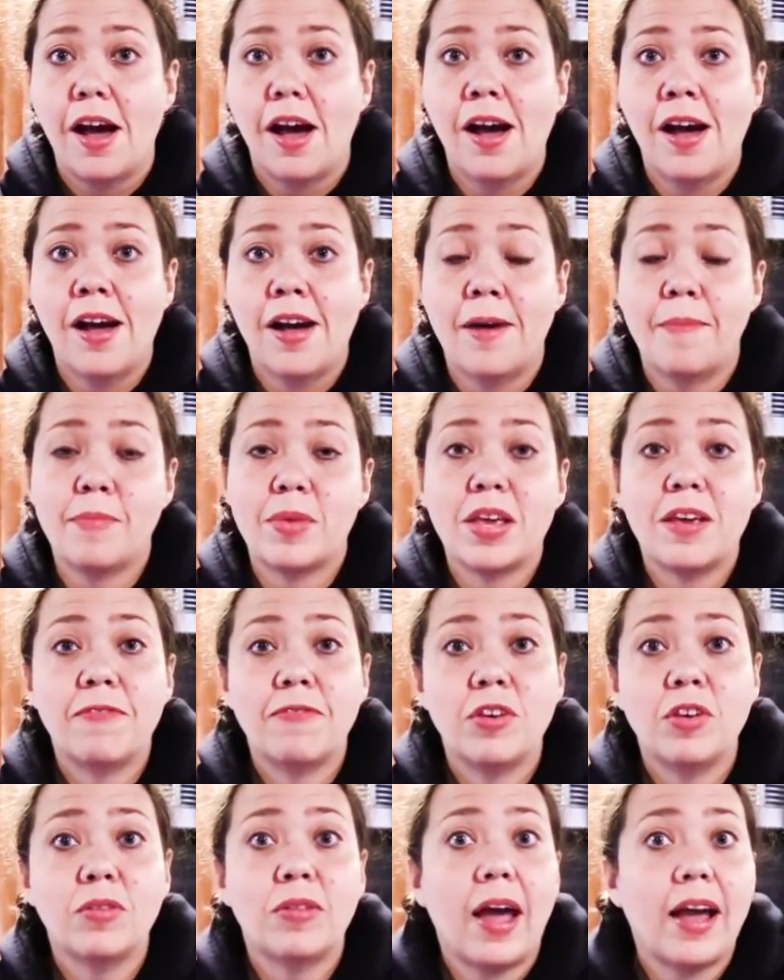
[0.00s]
Um,
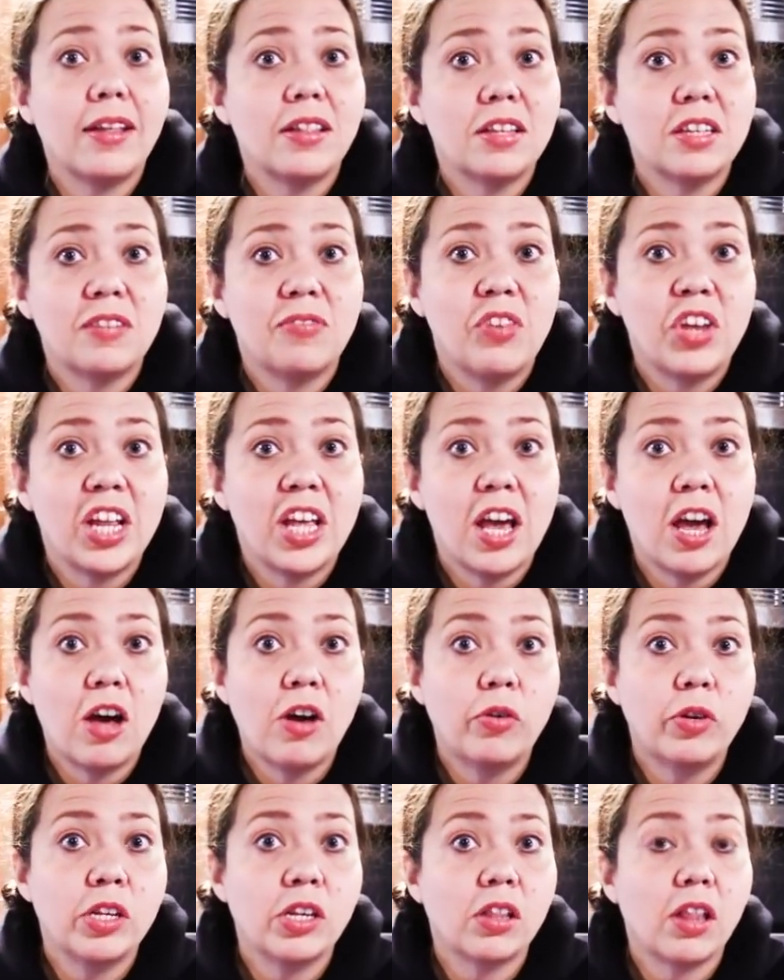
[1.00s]
if you like this
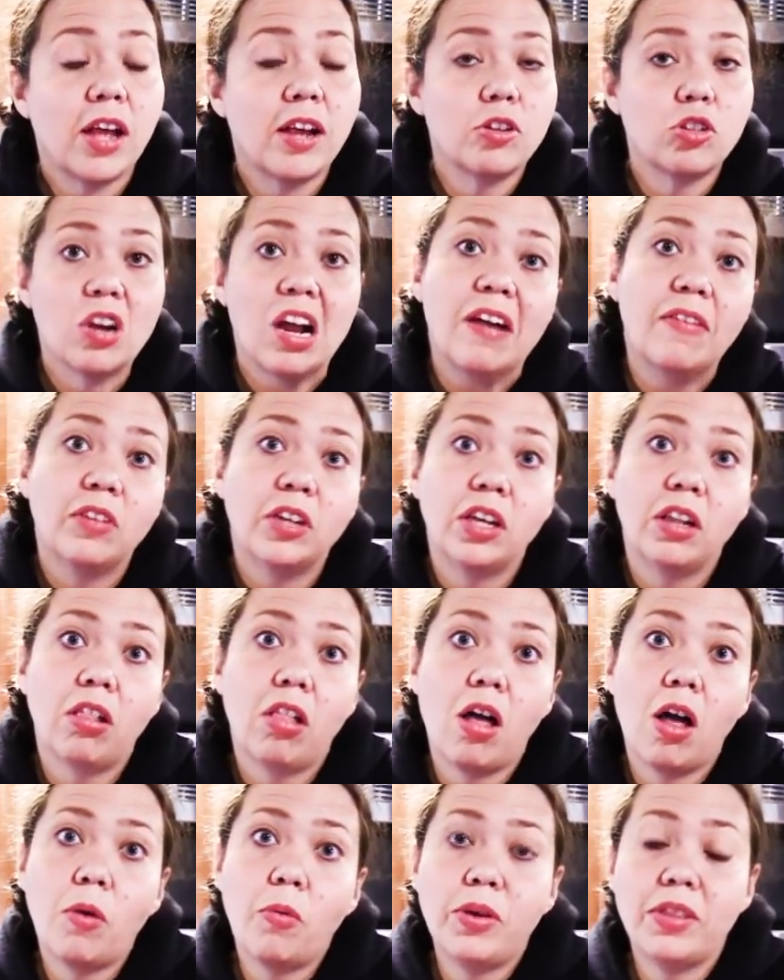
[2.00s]
video and you like traveling
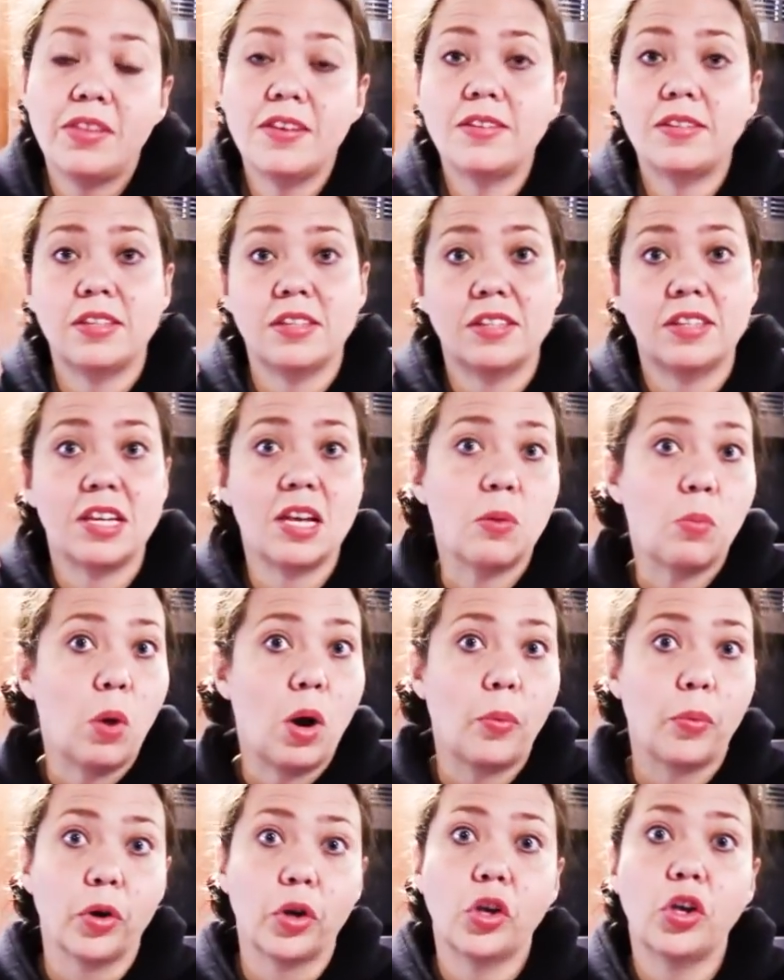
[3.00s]
along with us and seeing
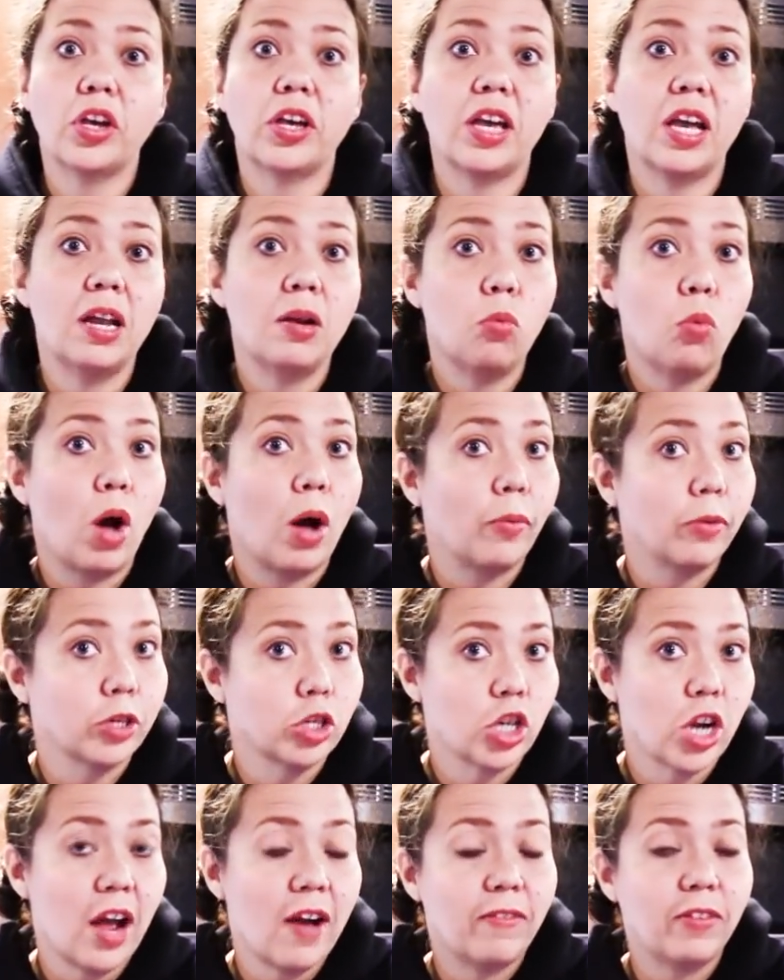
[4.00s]
what we're cooking while we're
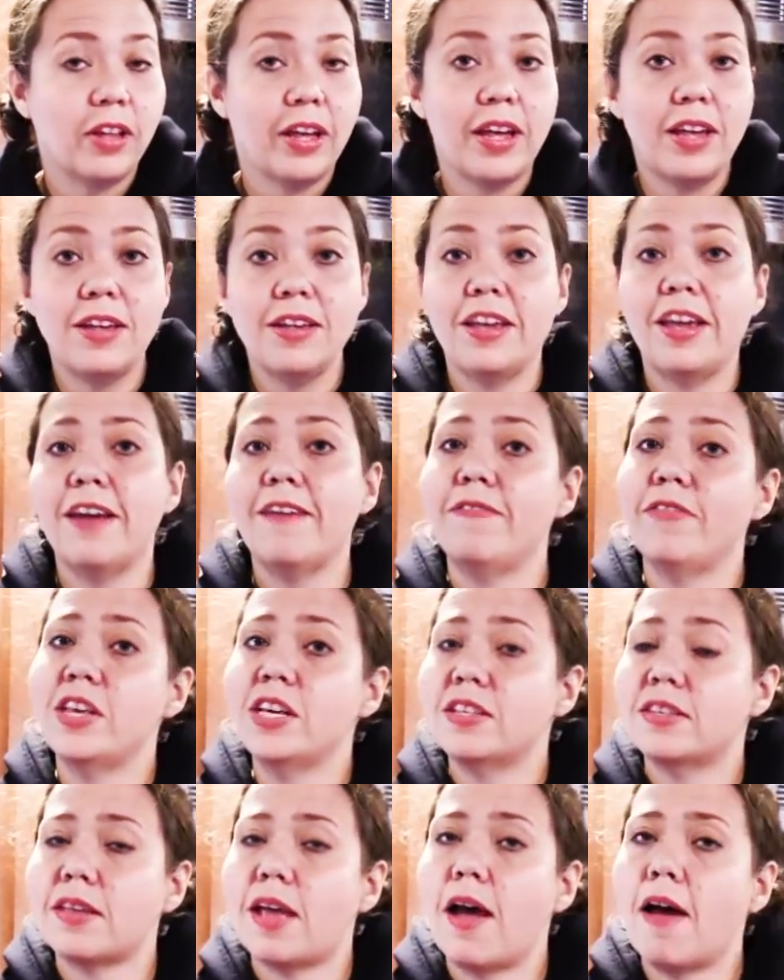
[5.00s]
traveling, give
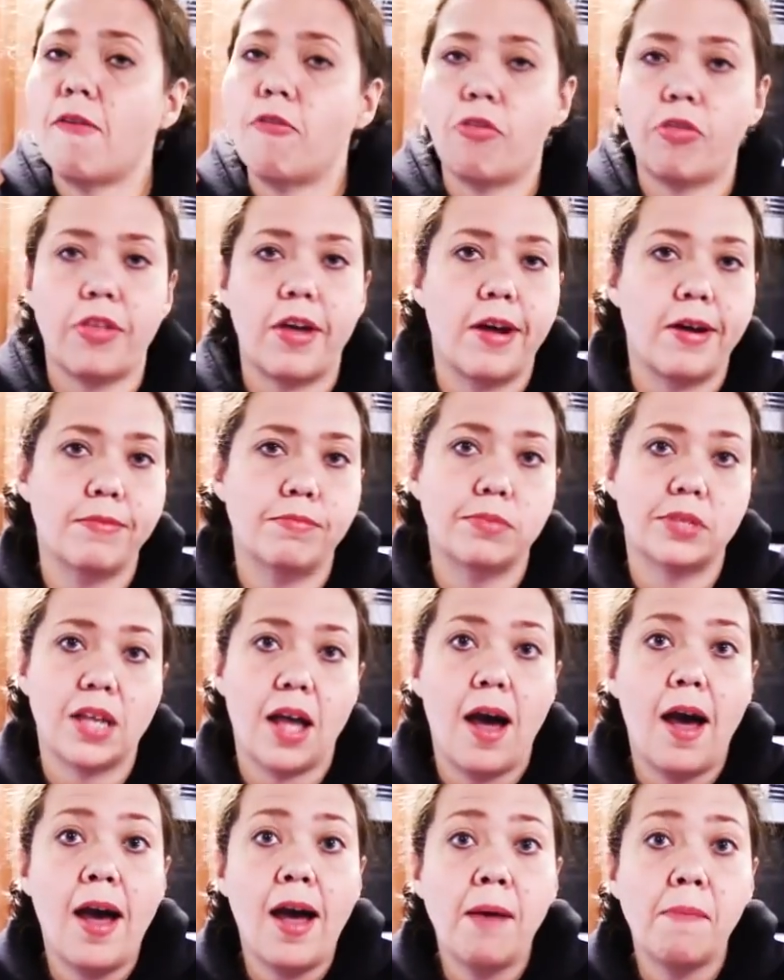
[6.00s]
this a thumbs
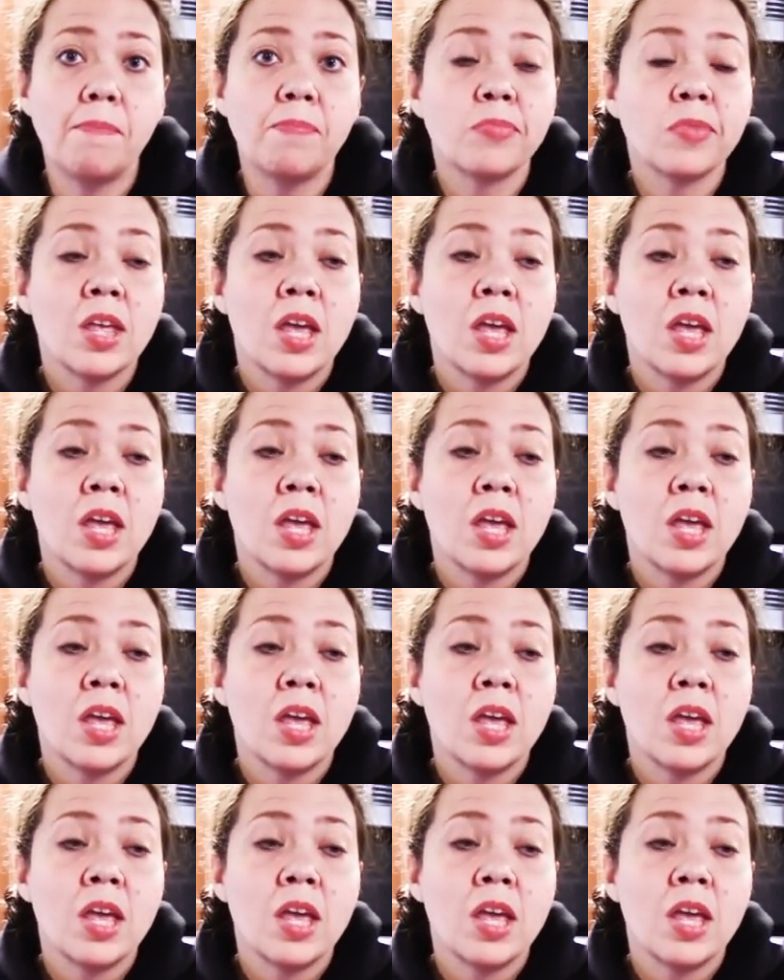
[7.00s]
up.